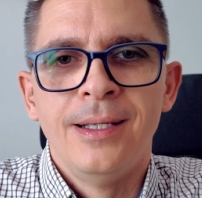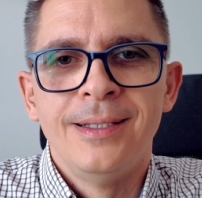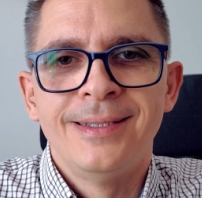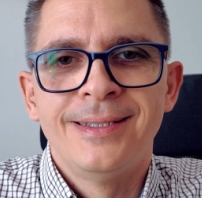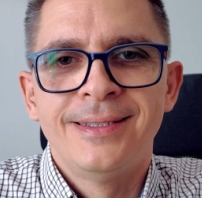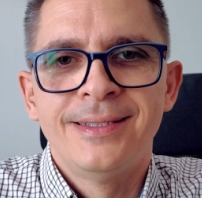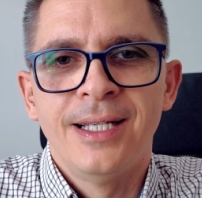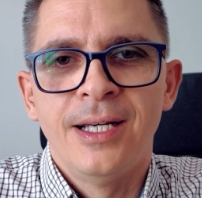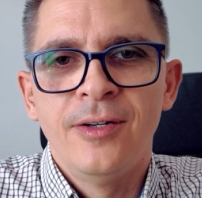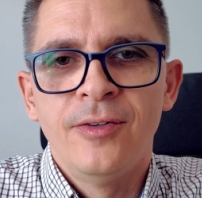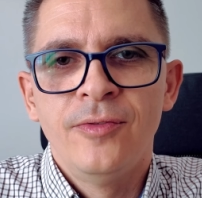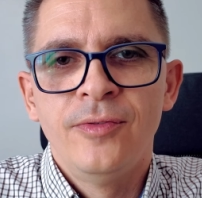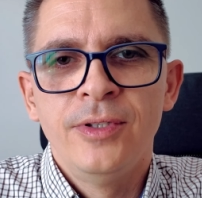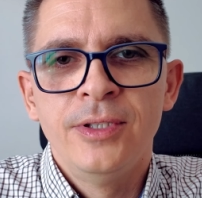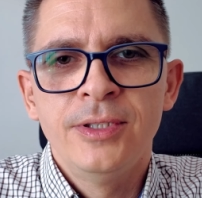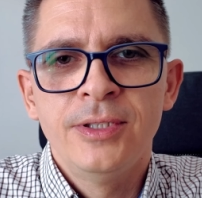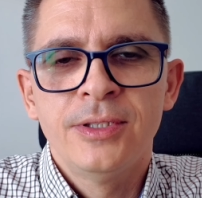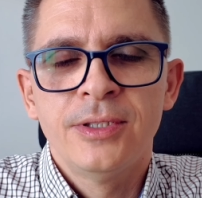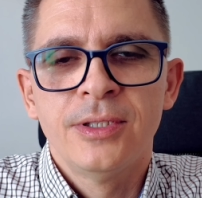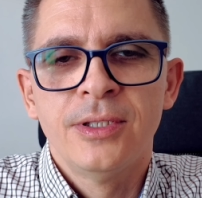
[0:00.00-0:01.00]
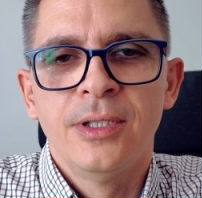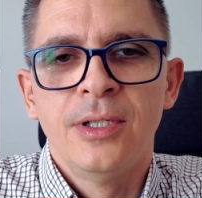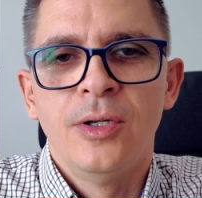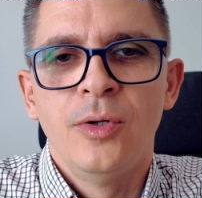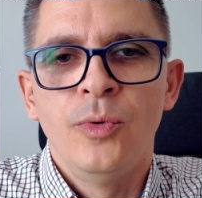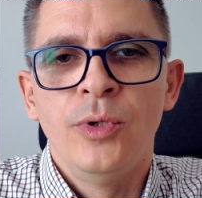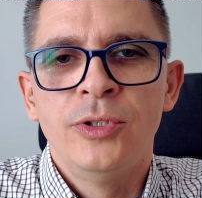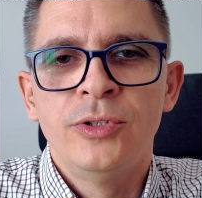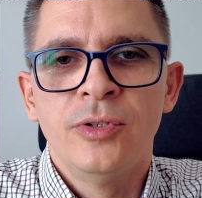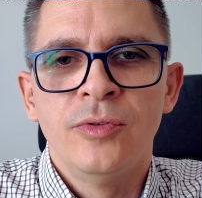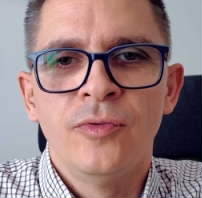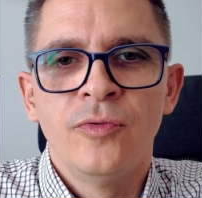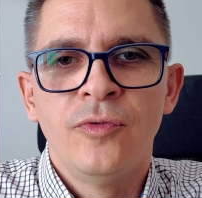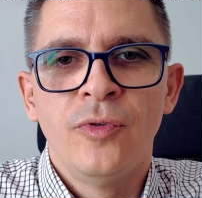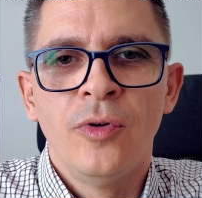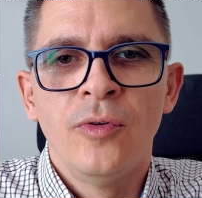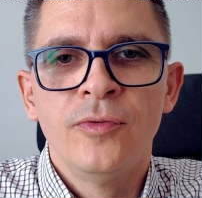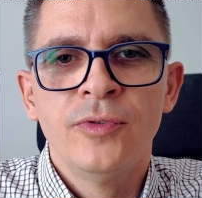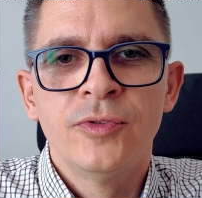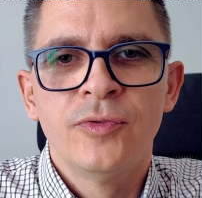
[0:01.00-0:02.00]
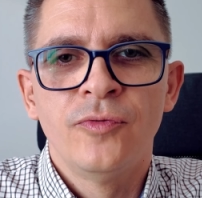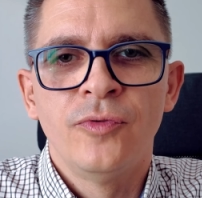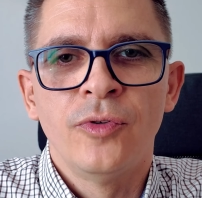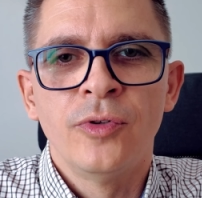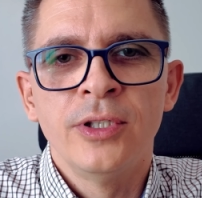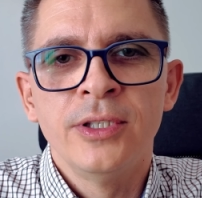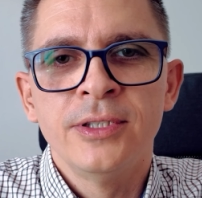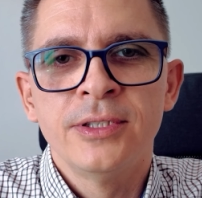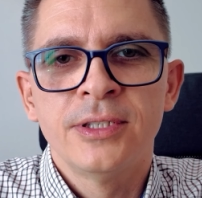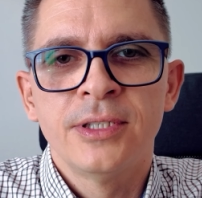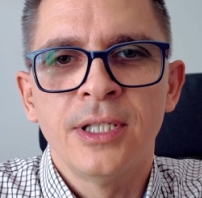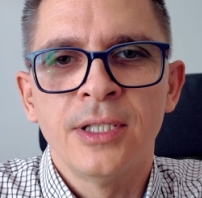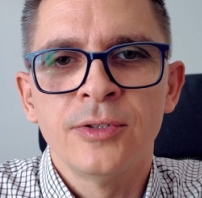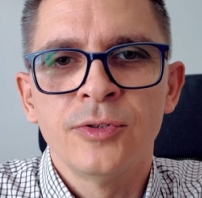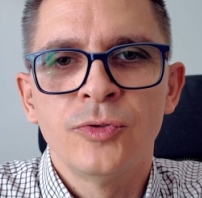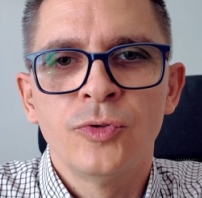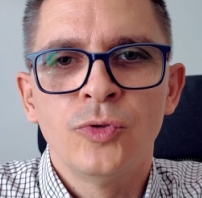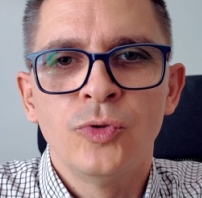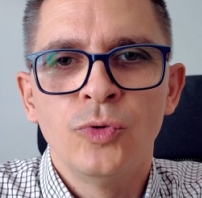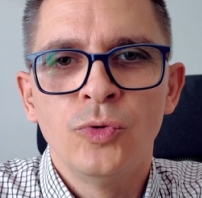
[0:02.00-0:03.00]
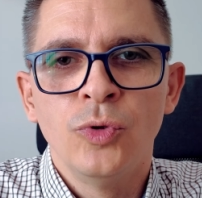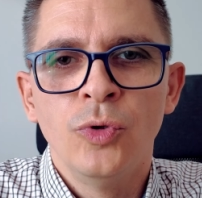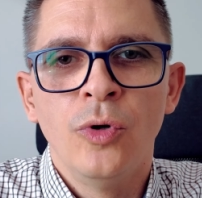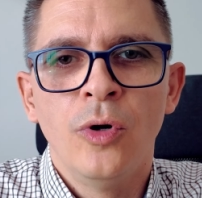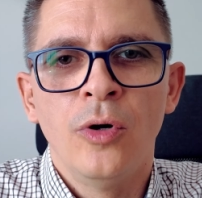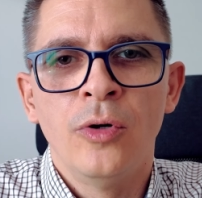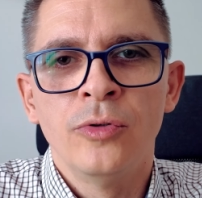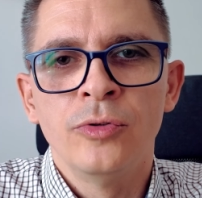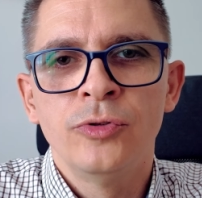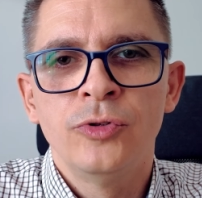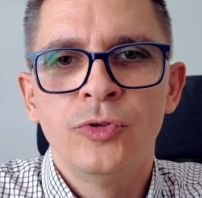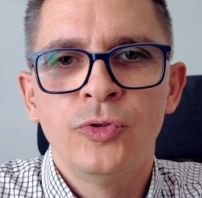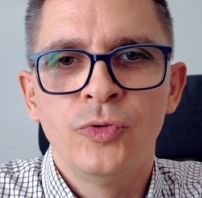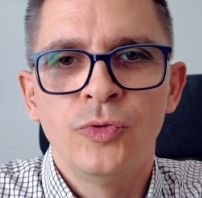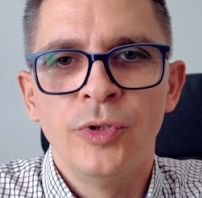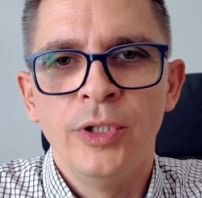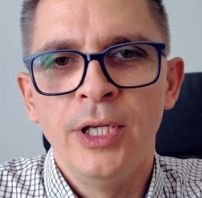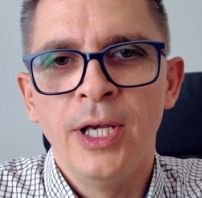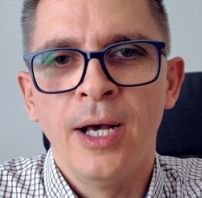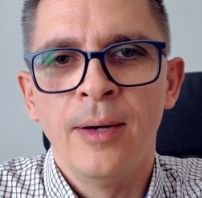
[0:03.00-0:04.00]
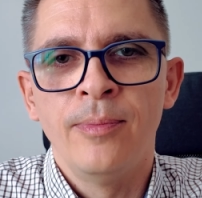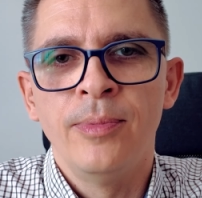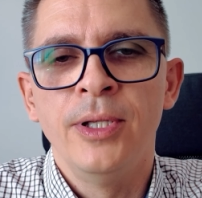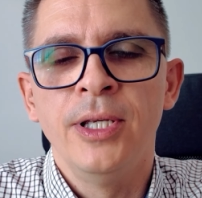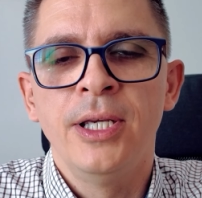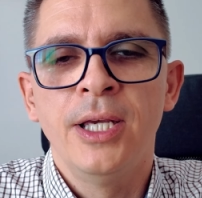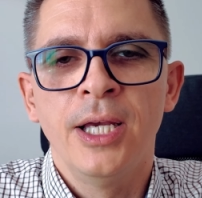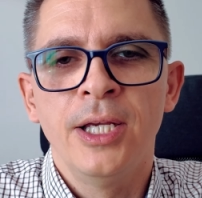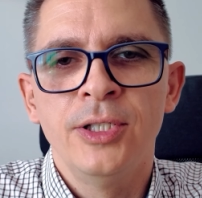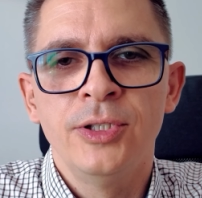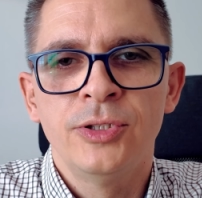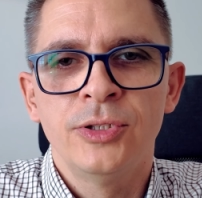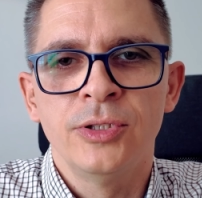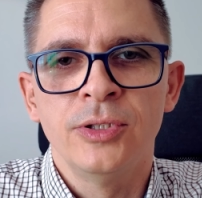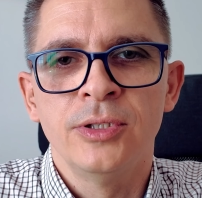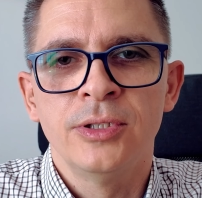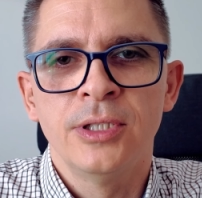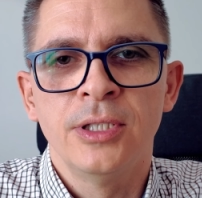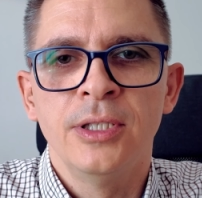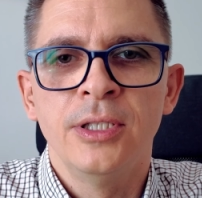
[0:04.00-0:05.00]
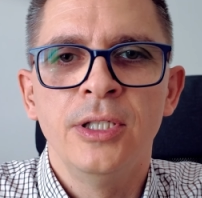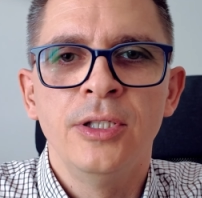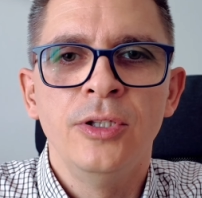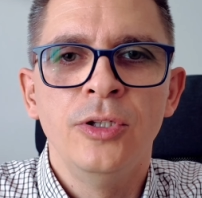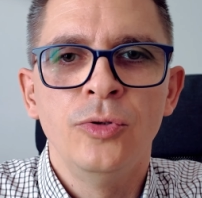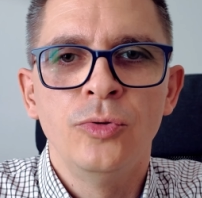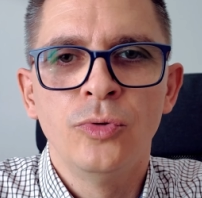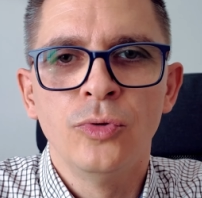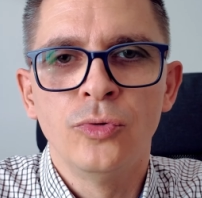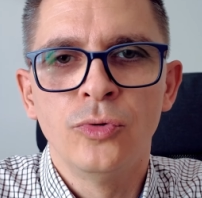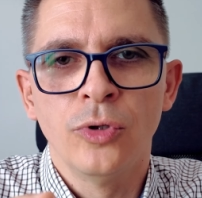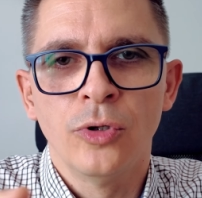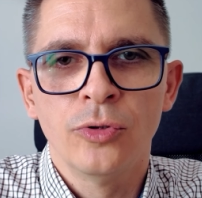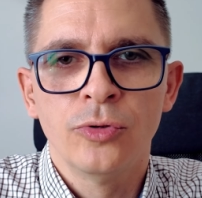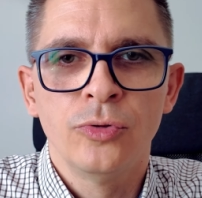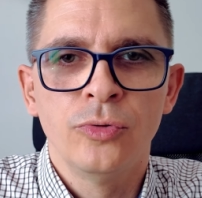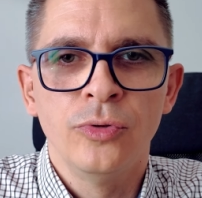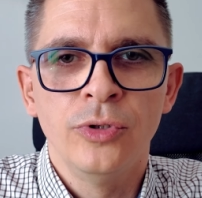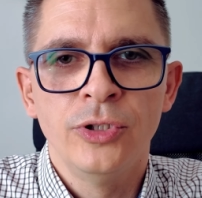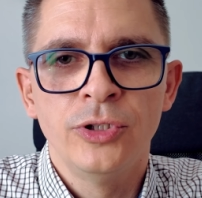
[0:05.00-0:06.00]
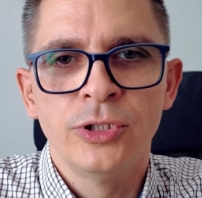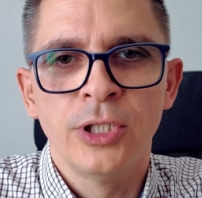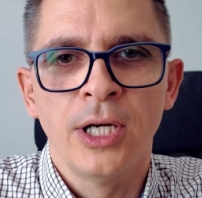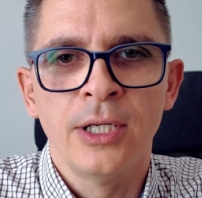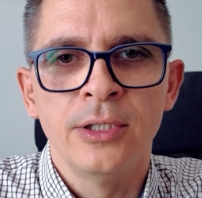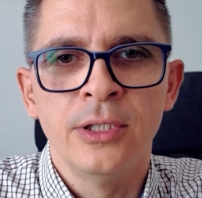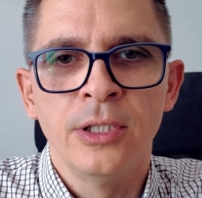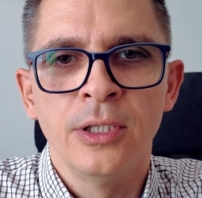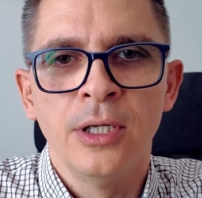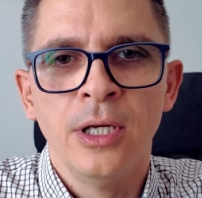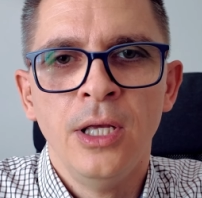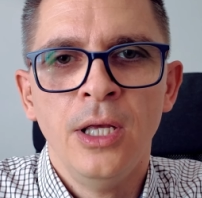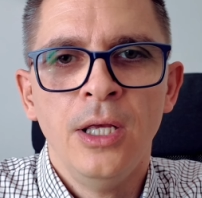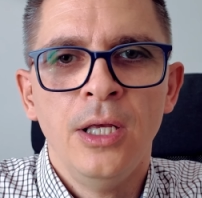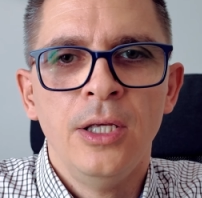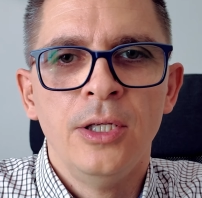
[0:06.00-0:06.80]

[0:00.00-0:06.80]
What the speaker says: service which involves, for instance, 2 or 3 applications and they need to talk to each other.